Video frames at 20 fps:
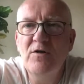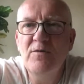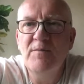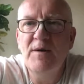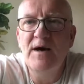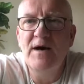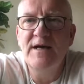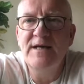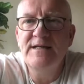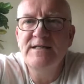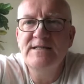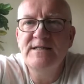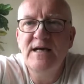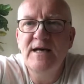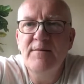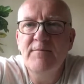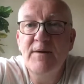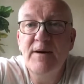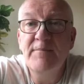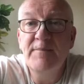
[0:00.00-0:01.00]
the mind
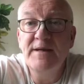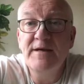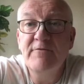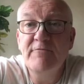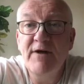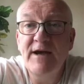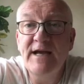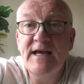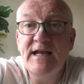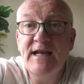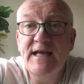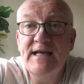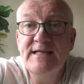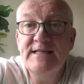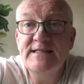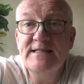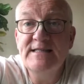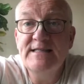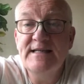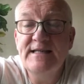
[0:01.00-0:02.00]
by being
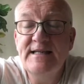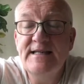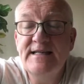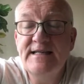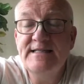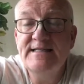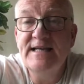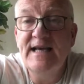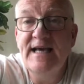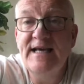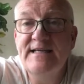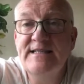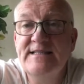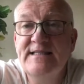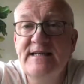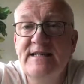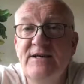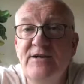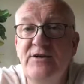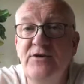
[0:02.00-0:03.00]
regulated. And in this case,
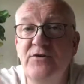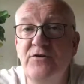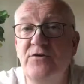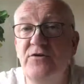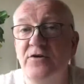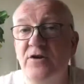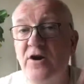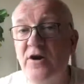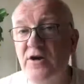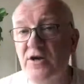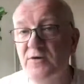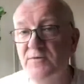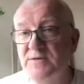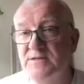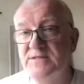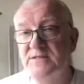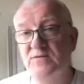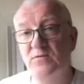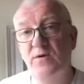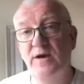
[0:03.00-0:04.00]
you could argue
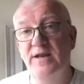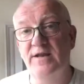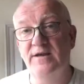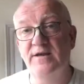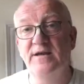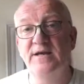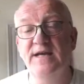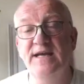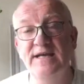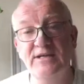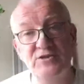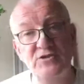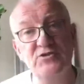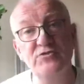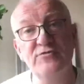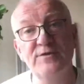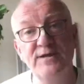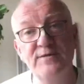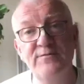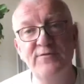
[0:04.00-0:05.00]
it's quite an
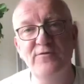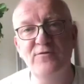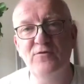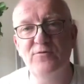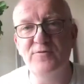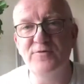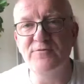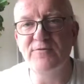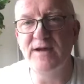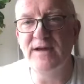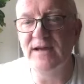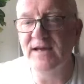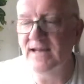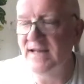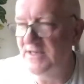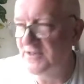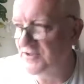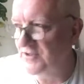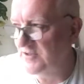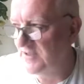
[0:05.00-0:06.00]
extreme form of
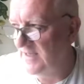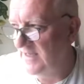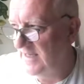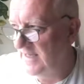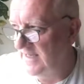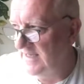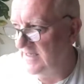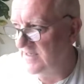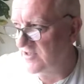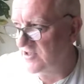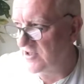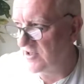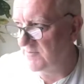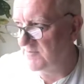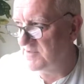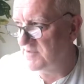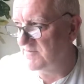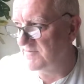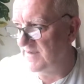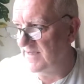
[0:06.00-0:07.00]
regulation in
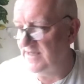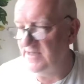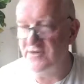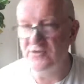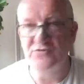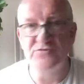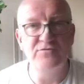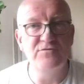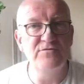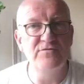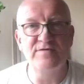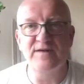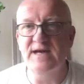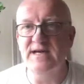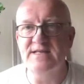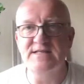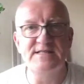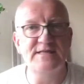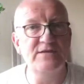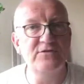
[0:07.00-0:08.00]
terms of
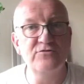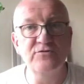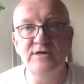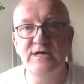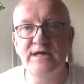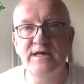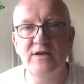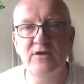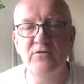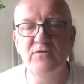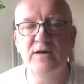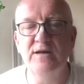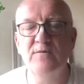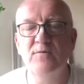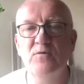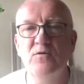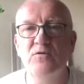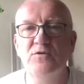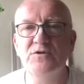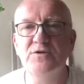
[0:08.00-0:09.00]
fasting, drinking only
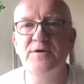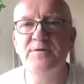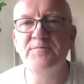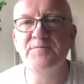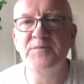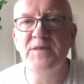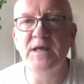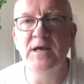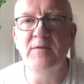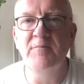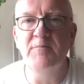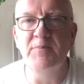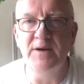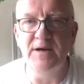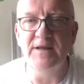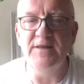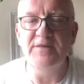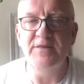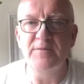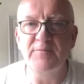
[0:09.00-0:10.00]
water.
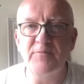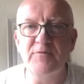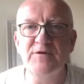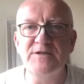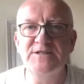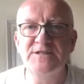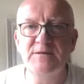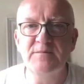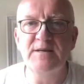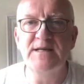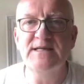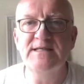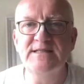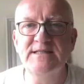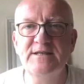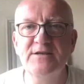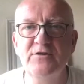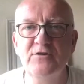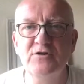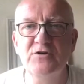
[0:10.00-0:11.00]
But the principle is
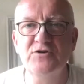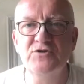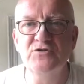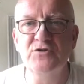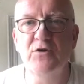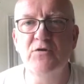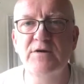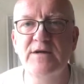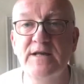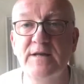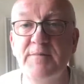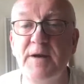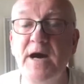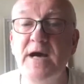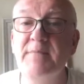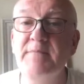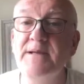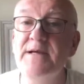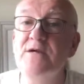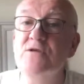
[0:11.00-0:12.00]
that you're controlling the
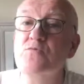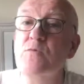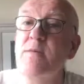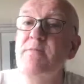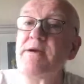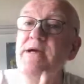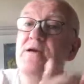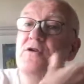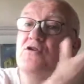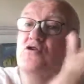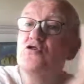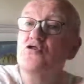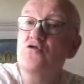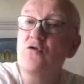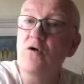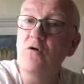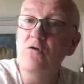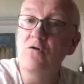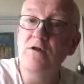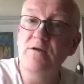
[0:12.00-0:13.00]
mind, because when we
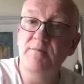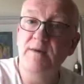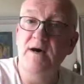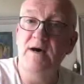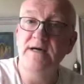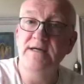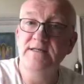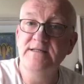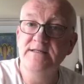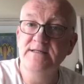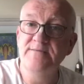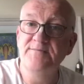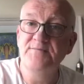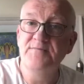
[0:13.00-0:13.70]
control the mind,